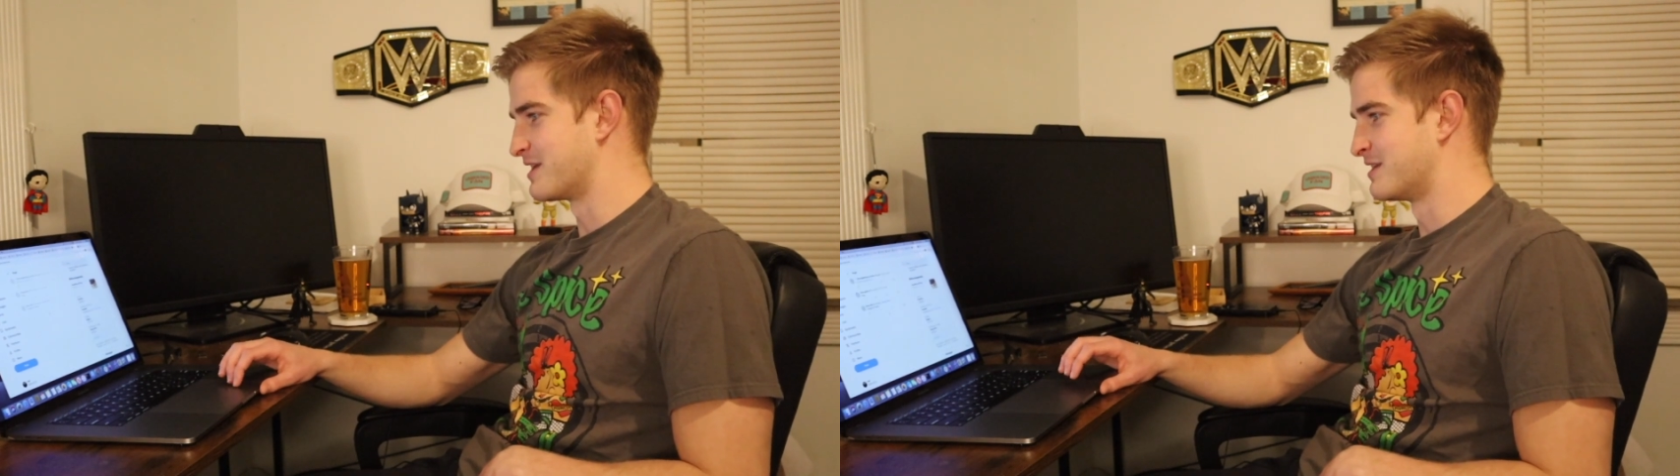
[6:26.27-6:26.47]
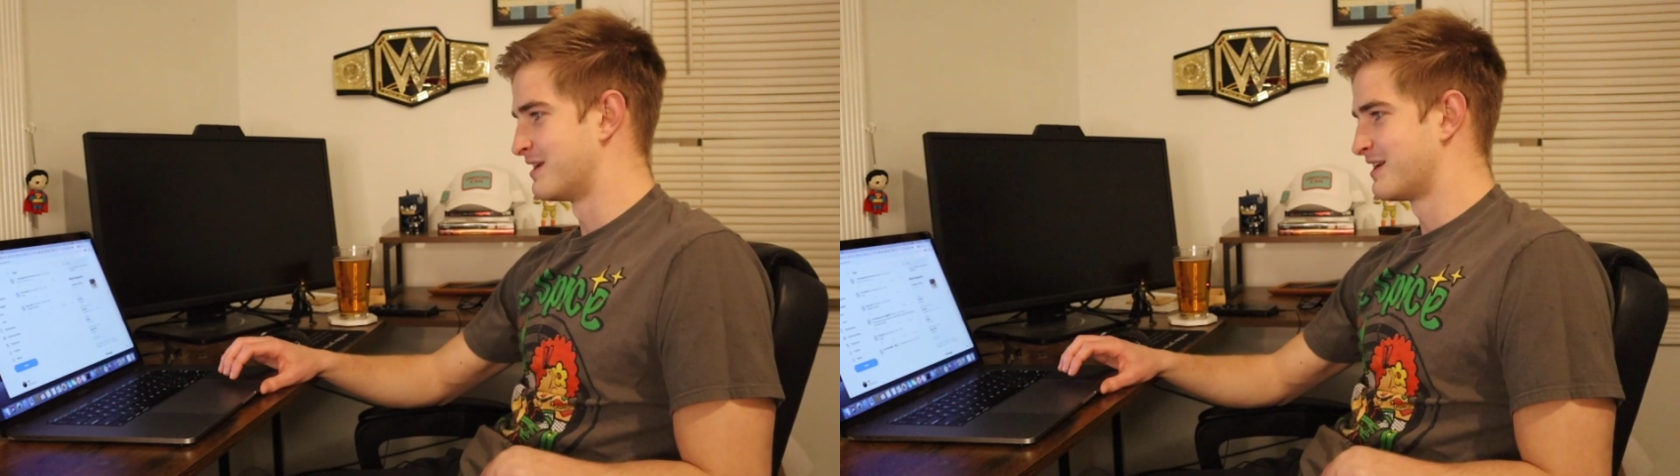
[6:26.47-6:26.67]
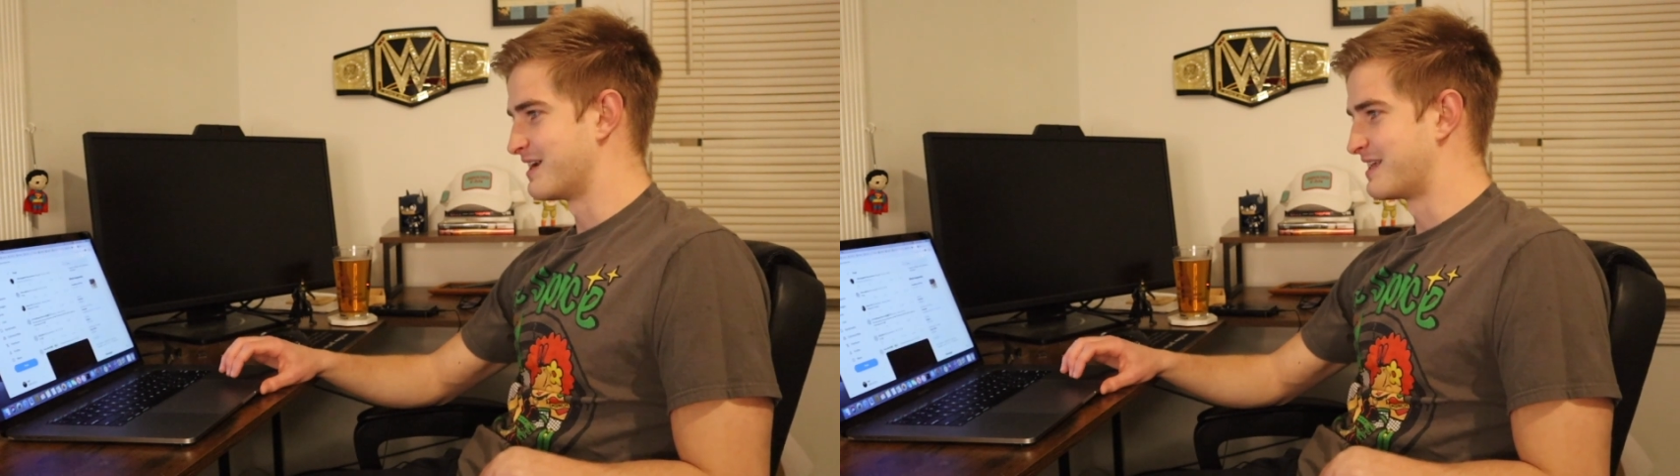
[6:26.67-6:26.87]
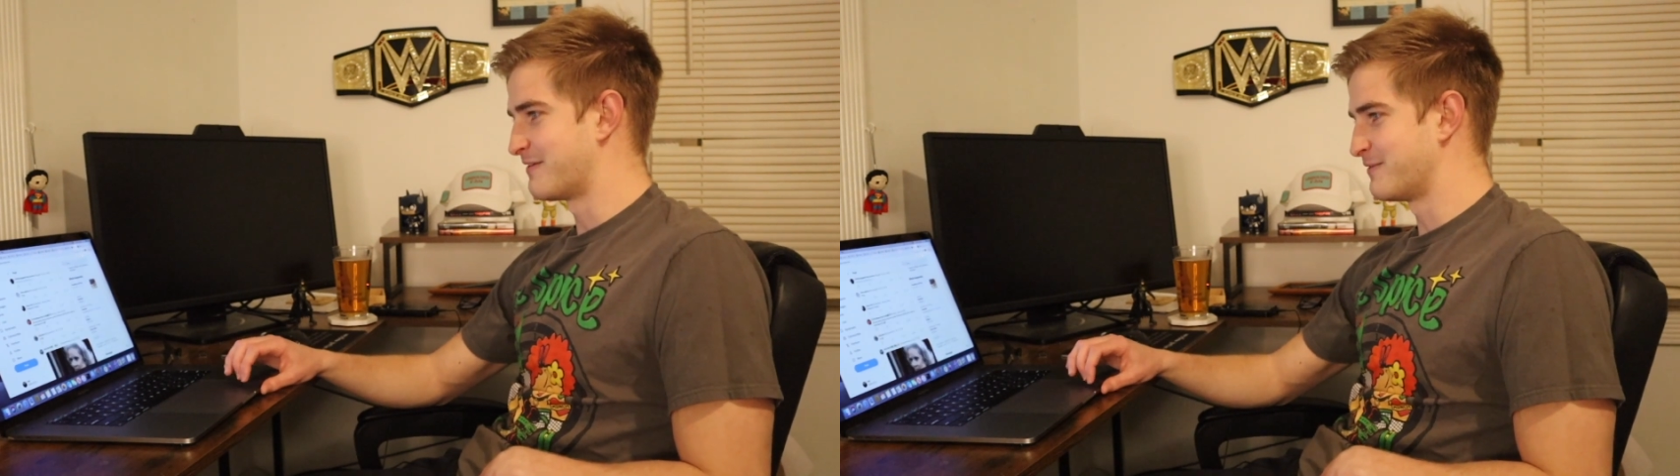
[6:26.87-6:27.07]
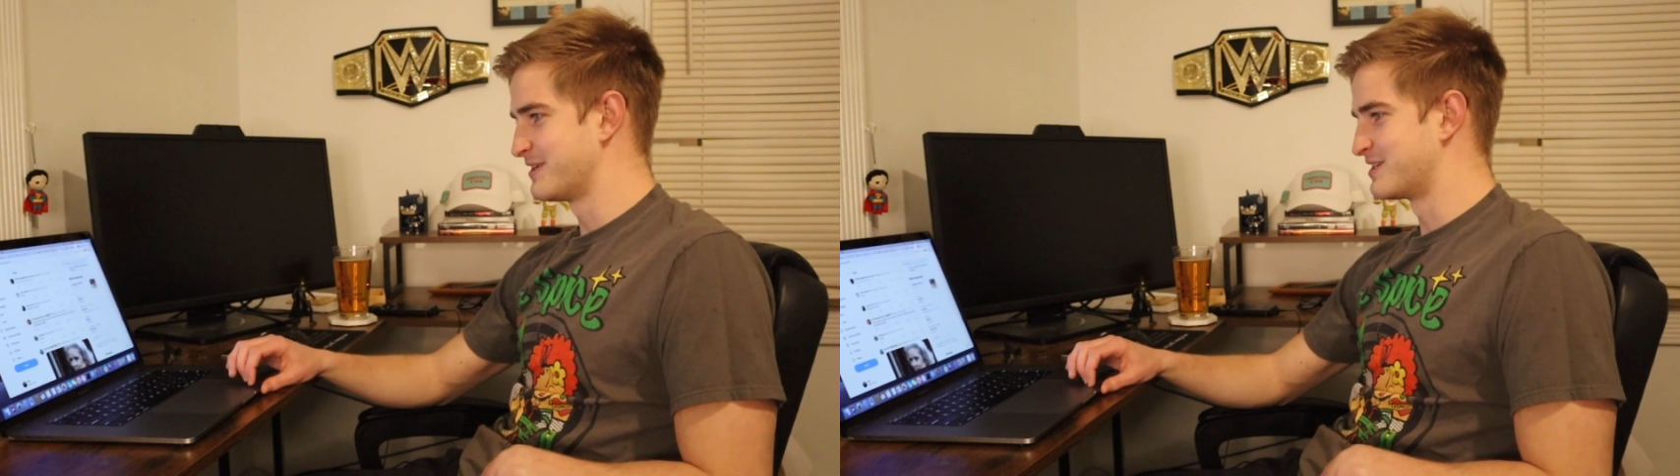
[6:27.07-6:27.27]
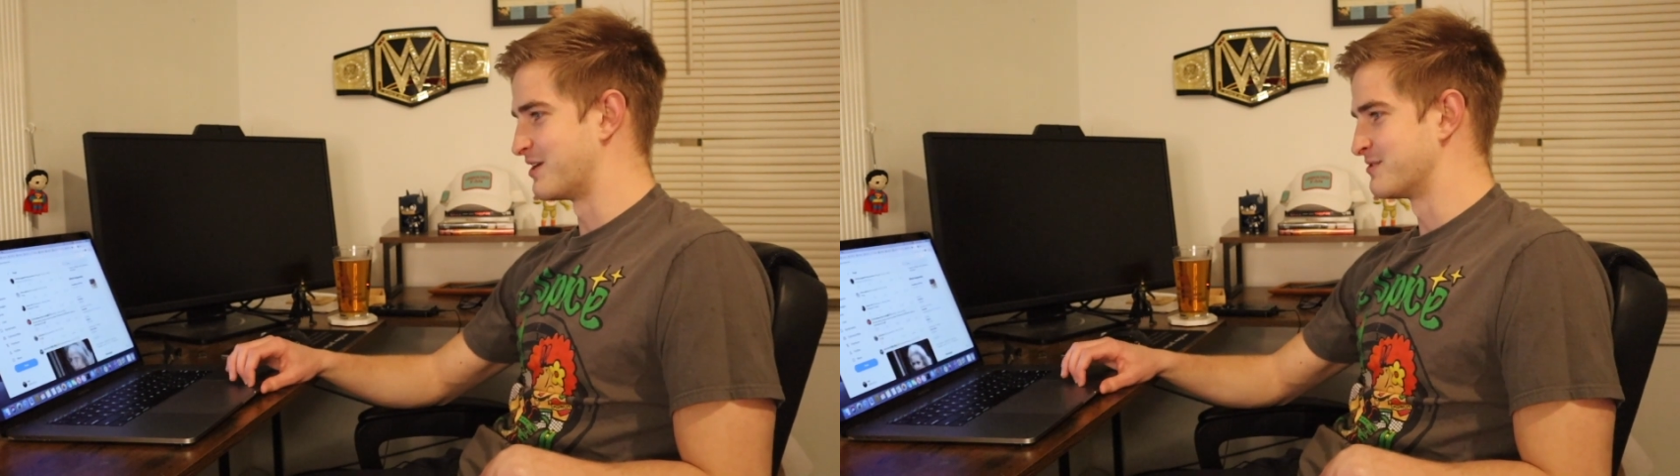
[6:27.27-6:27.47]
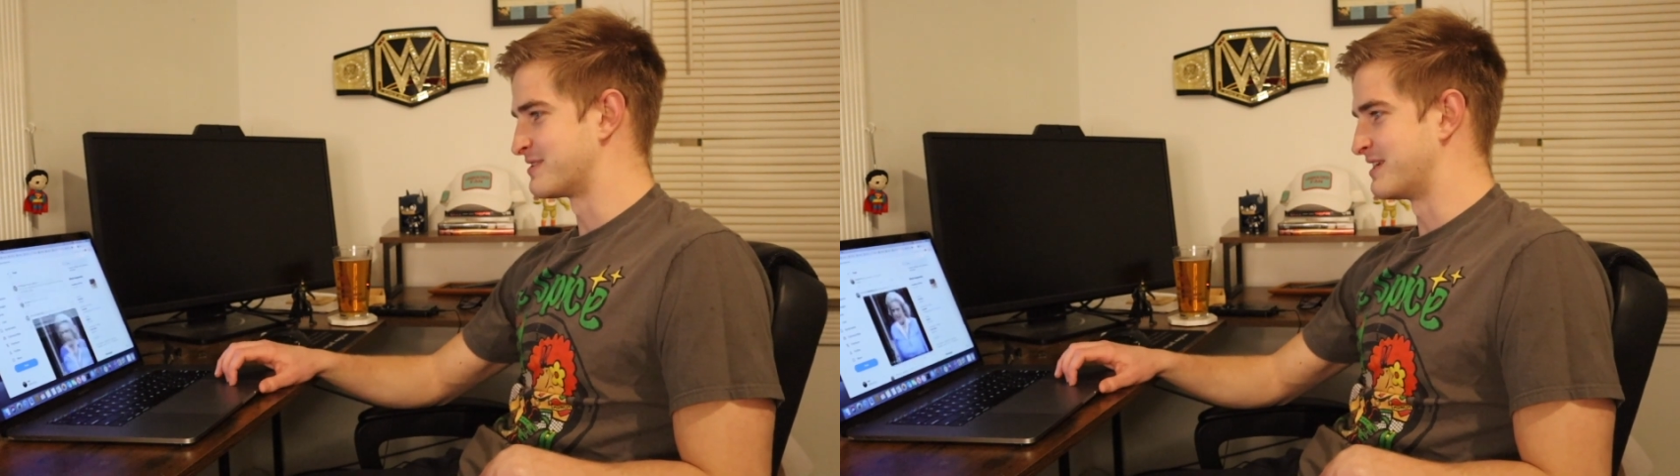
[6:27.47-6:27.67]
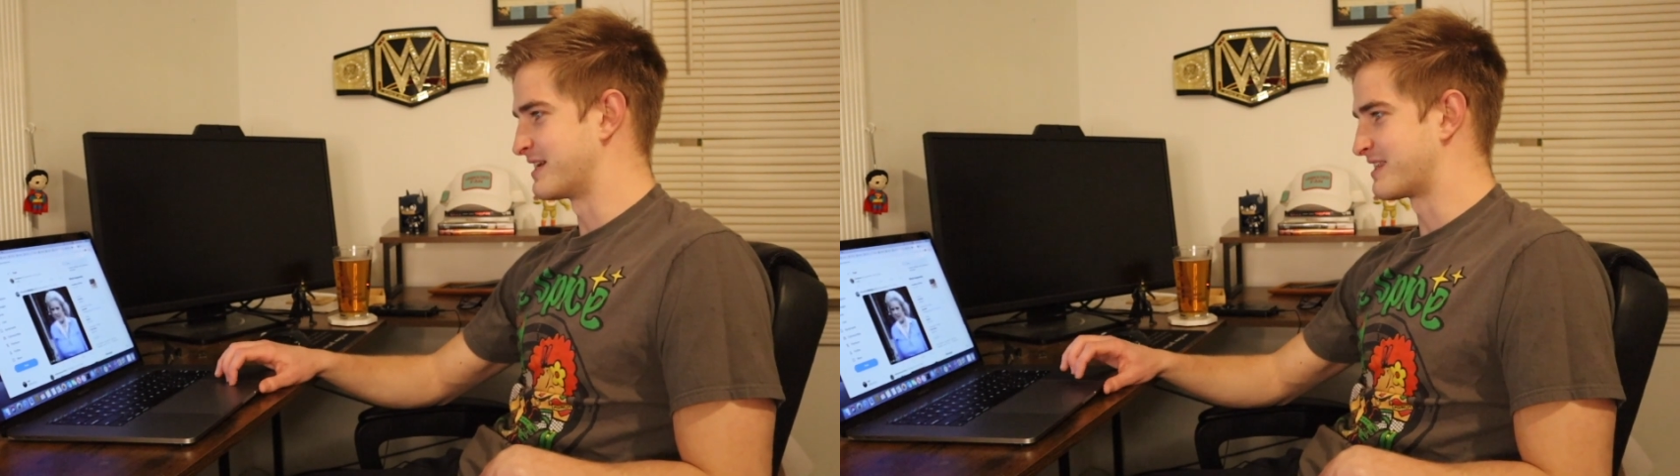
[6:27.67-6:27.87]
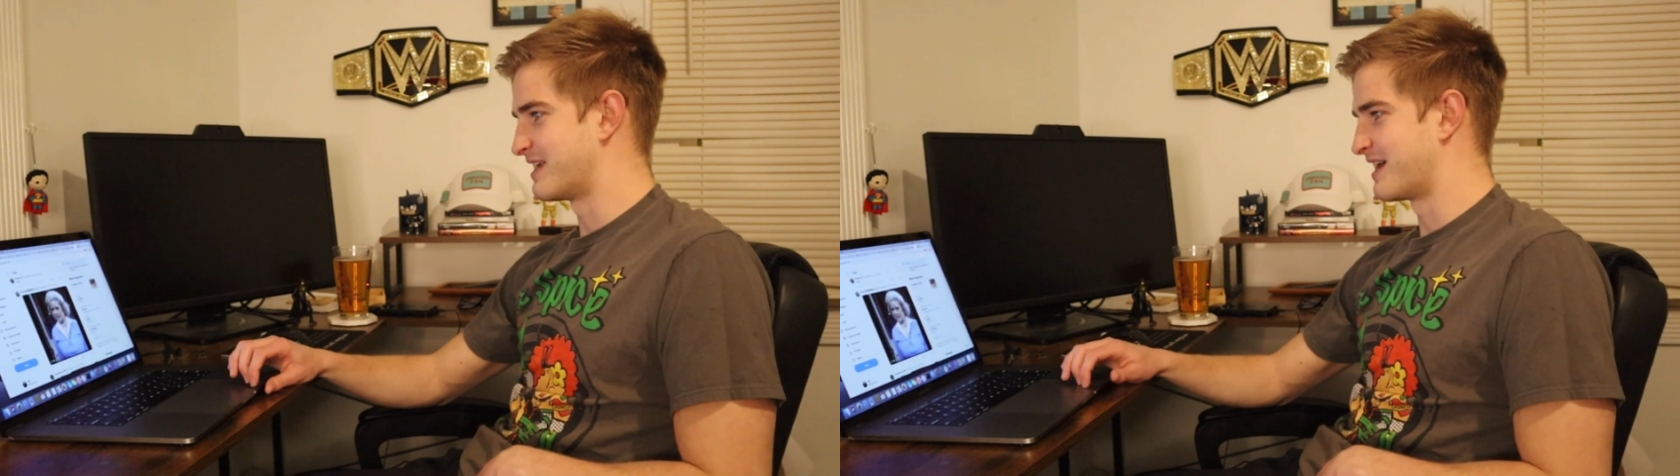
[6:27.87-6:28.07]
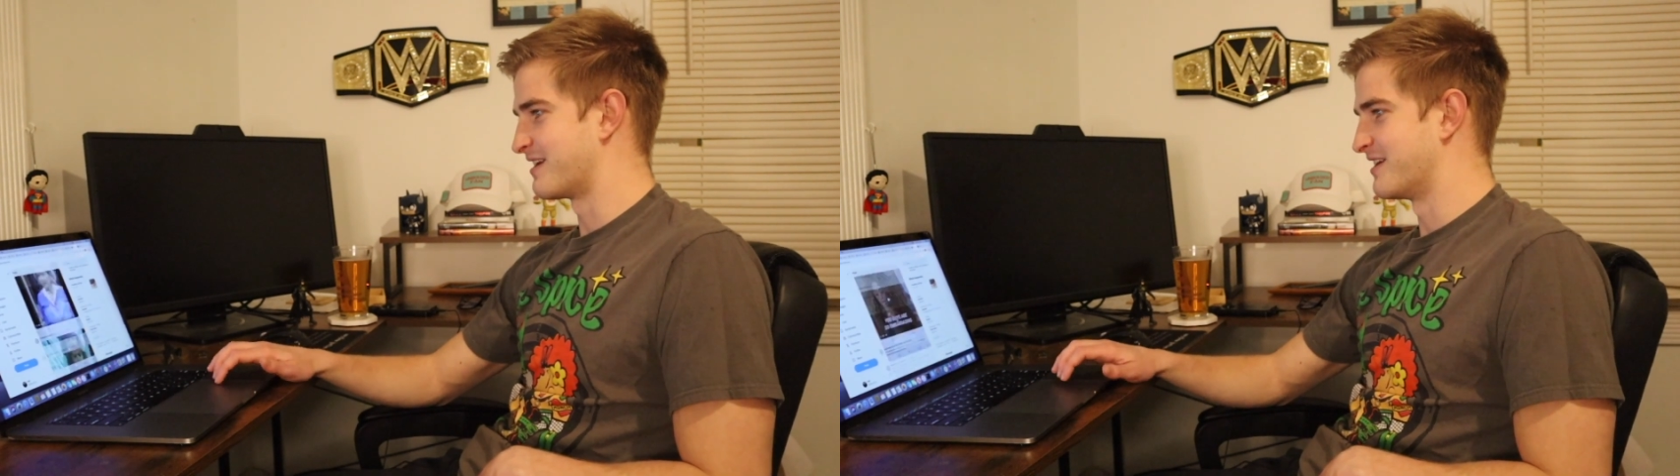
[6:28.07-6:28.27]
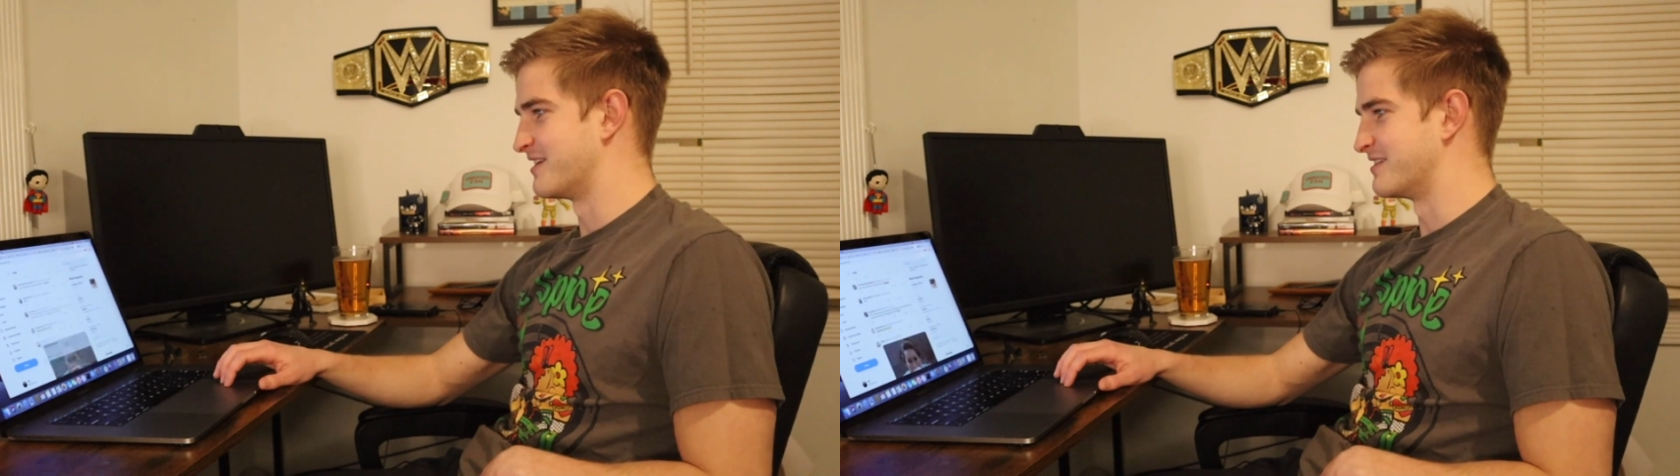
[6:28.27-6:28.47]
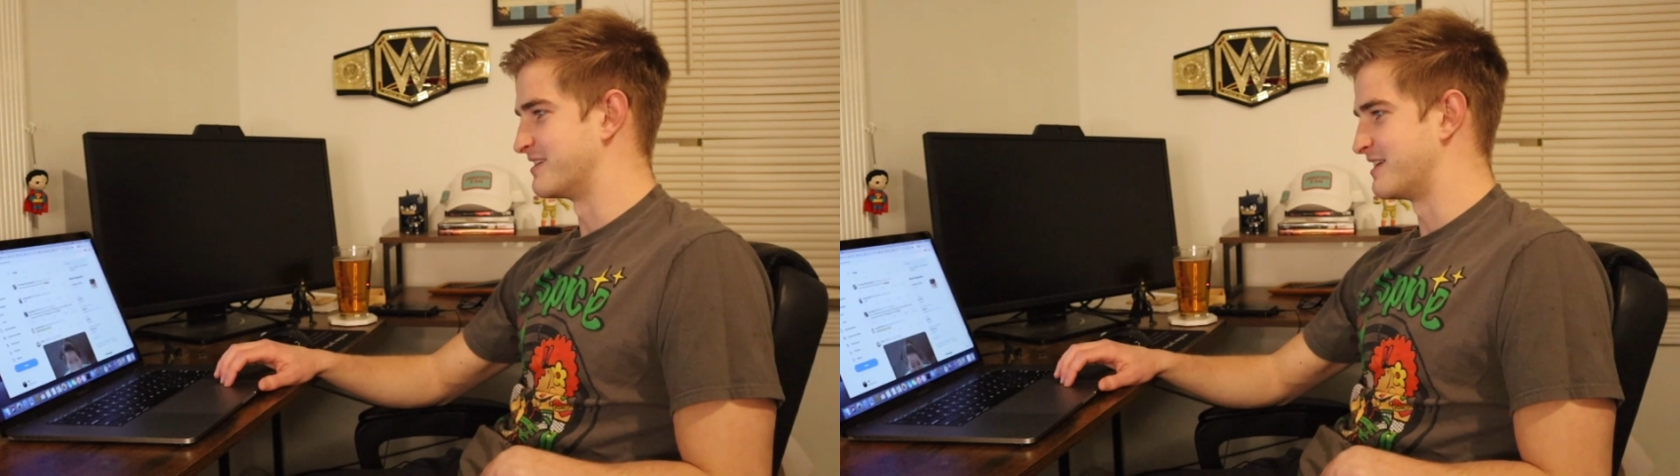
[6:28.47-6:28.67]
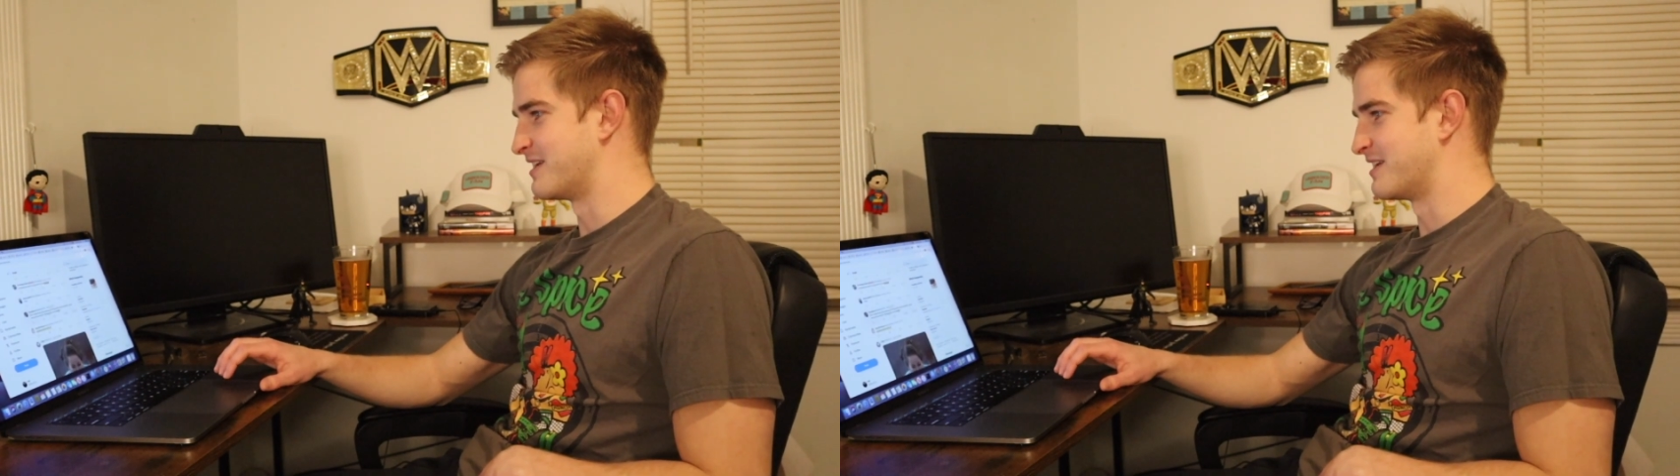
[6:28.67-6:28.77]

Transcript: I I definitely don't think that uh,